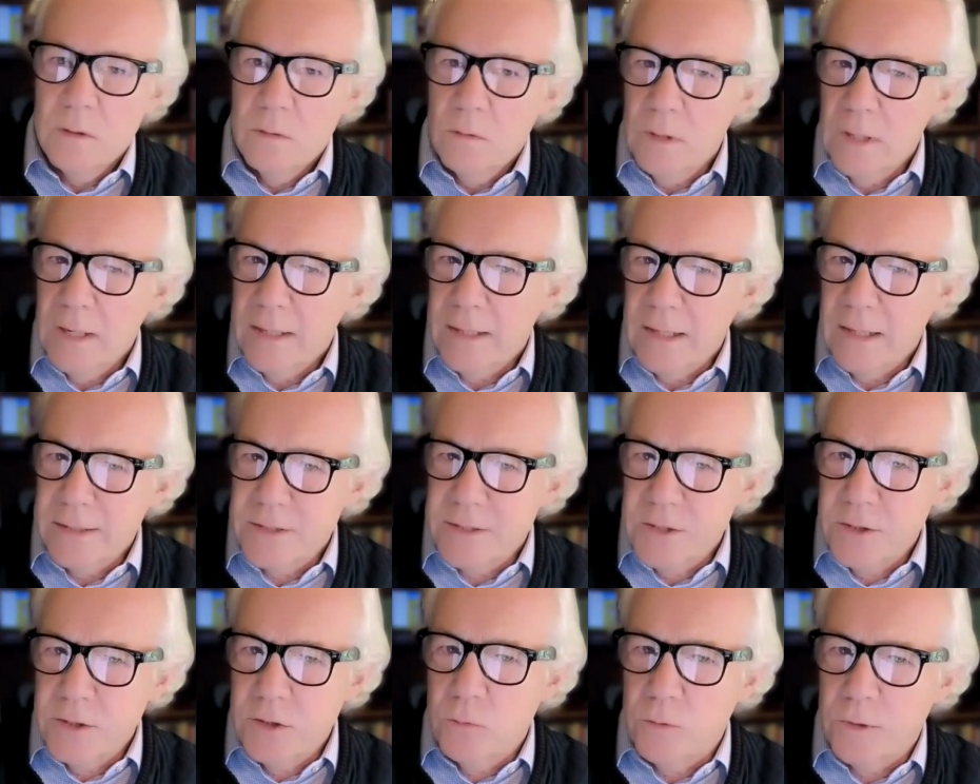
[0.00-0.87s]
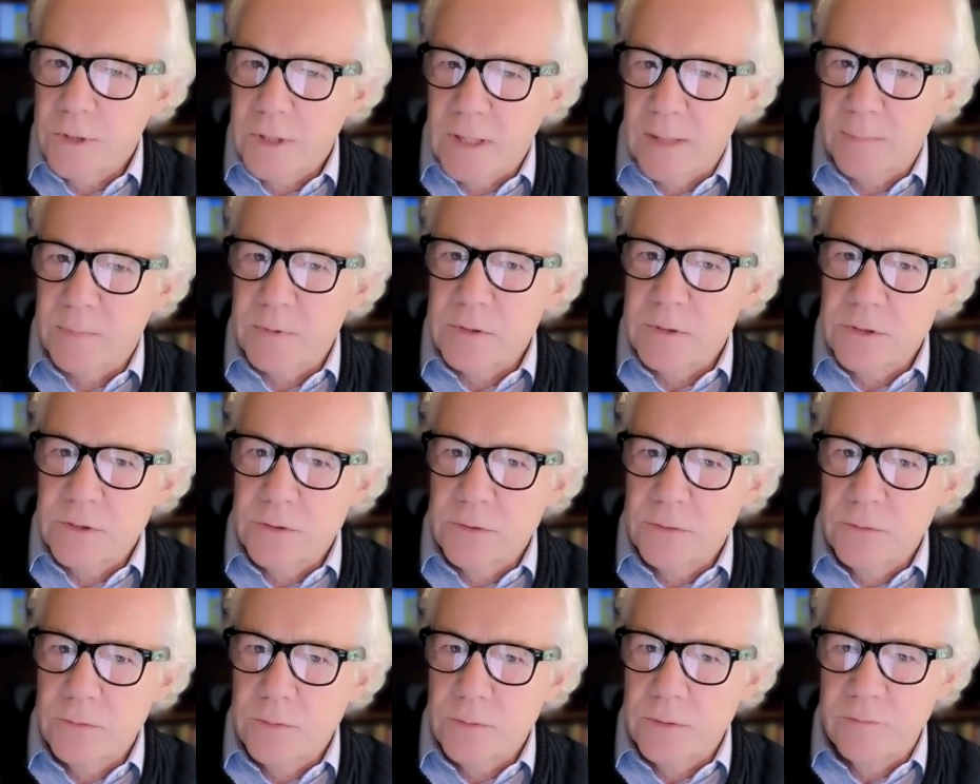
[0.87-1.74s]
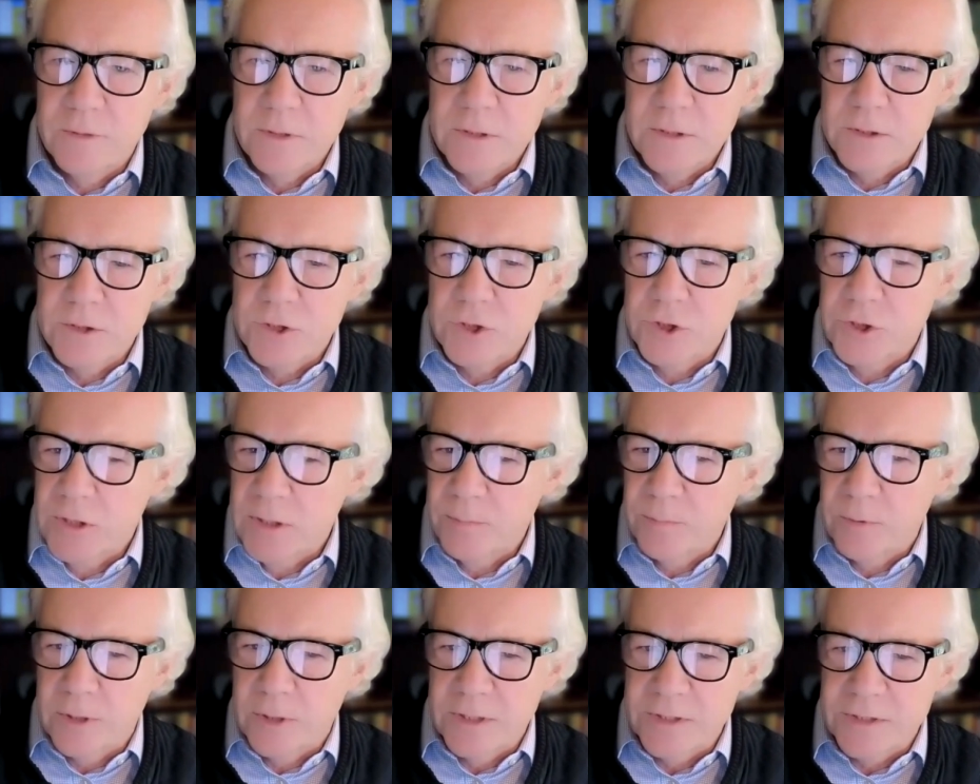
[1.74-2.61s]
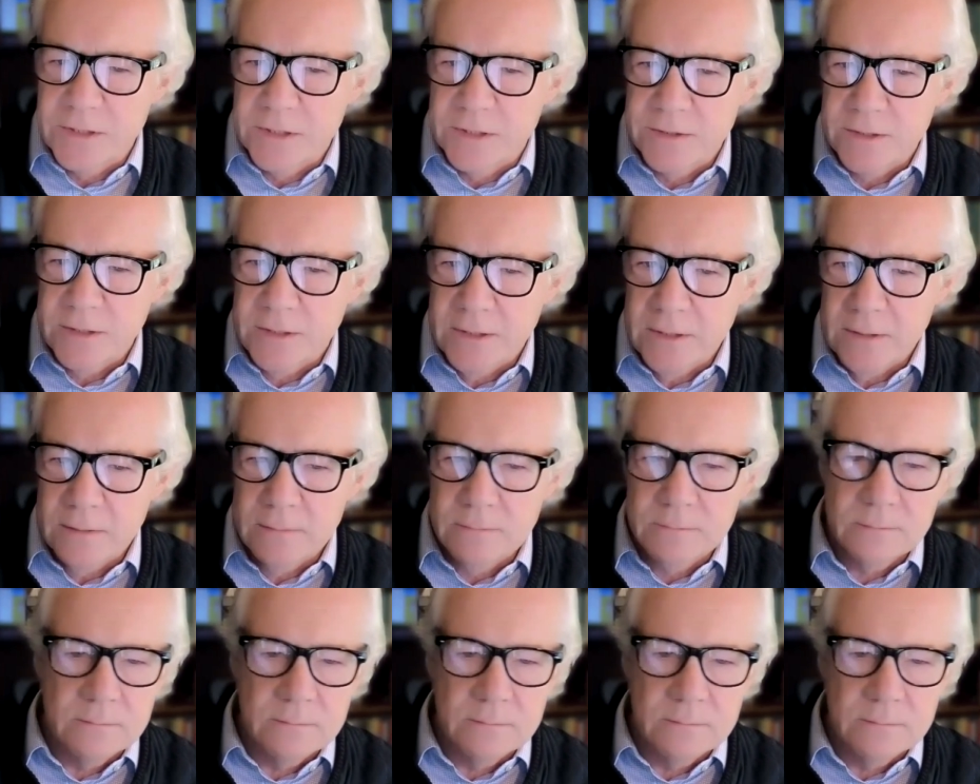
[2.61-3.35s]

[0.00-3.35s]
Well, I'd like to know what happened to NVIDIA's share price yesterday.